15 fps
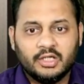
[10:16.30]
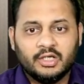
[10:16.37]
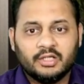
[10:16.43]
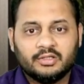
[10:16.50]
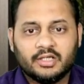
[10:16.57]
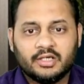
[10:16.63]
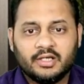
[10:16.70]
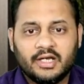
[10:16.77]

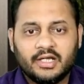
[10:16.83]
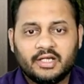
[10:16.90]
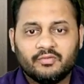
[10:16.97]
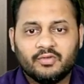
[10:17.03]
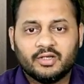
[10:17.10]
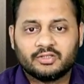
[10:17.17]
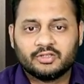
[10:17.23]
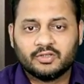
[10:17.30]
The net
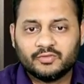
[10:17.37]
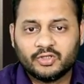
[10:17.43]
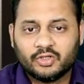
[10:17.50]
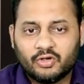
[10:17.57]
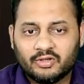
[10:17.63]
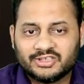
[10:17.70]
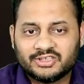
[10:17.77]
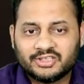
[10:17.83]
worth of the
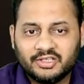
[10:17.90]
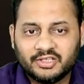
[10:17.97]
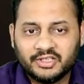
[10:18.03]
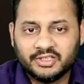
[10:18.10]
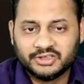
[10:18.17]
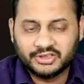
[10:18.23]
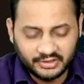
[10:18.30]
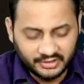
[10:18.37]
Constant
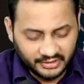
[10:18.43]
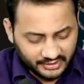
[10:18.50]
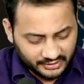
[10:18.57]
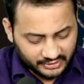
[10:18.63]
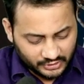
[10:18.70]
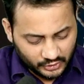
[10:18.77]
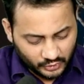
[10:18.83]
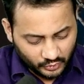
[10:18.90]
Engineering
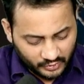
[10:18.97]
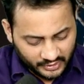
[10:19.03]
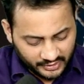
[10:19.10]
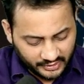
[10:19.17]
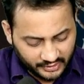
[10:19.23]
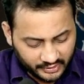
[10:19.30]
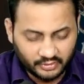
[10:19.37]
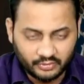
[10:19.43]
is
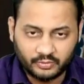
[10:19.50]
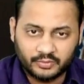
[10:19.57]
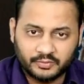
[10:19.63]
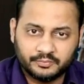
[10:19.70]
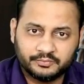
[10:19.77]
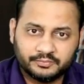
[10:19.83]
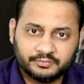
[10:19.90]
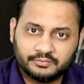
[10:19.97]
200 crore.
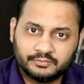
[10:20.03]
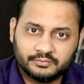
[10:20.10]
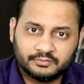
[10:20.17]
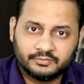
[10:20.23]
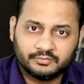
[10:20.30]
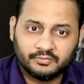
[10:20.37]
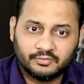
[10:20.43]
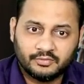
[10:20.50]

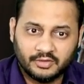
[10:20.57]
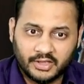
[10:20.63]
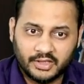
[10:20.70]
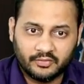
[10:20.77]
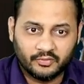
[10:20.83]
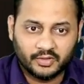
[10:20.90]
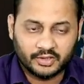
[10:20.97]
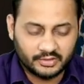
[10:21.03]
Net
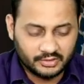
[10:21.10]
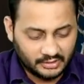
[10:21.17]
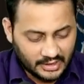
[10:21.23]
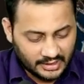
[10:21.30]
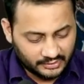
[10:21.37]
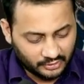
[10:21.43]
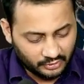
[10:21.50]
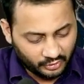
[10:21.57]
worth.
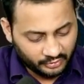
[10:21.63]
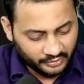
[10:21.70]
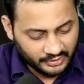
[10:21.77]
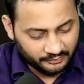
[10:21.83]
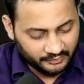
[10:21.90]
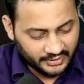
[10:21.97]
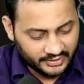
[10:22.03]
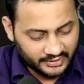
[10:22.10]
And the
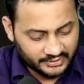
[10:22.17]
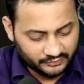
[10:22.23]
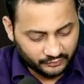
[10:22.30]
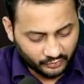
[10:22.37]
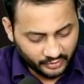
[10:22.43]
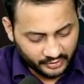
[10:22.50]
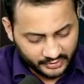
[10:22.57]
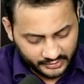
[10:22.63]
long-term debt is
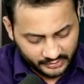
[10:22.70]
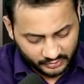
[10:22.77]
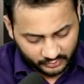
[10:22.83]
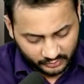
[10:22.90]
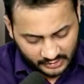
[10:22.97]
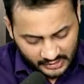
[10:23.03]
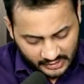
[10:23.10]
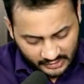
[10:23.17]
400 crore.
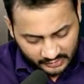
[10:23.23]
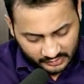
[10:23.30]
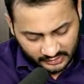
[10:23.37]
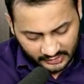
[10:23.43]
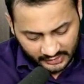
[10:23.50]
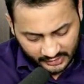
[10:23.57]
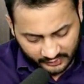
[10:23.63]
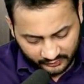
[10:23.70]

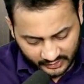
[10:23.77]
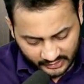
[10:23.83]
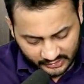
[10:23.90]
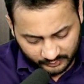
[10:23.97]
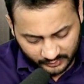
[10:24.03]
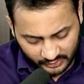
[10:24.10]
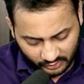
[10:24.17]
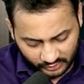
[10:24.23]
Net worth
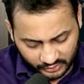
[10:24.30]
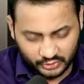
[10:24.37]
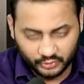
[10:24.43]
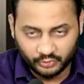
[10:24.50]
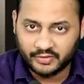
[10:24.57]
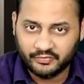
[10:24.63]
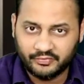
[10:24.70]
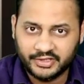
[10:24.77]
belongs to
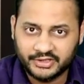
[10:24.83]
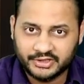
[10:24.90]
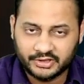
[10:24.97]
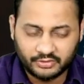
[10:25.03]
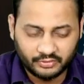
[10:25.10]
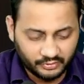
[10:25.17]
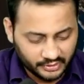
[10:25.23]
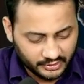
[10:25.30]
equity
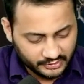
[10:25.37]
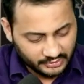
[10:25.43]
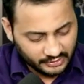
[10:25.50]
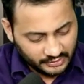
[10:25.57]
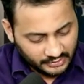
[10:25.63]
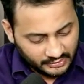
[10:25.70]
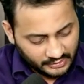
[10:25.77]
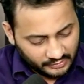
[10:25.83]
shareholders.
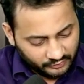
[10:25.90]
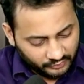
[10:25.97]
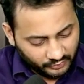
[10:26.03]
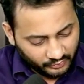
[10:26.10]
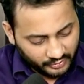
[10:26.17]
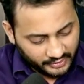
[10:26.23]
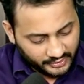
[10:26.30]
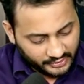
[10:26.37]

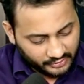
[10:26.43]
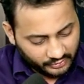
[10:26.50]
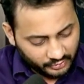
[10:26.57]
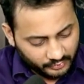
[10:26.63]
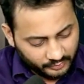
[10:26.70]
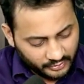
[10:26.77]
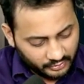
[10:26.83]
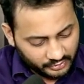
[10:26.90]
400 crore
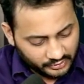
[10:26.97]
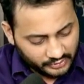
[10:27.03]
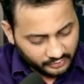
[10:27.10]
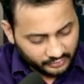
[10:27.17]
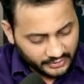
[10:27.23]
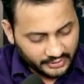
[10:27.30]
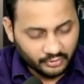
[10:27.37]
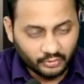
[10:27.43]
belongs to
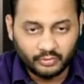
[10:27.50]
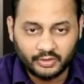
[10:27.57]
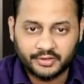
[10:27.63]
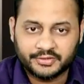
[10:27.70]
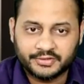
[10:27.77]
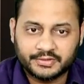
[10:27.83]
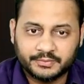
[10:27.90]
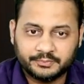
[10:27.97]
debt
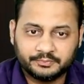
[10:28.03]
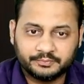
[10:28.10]
holders.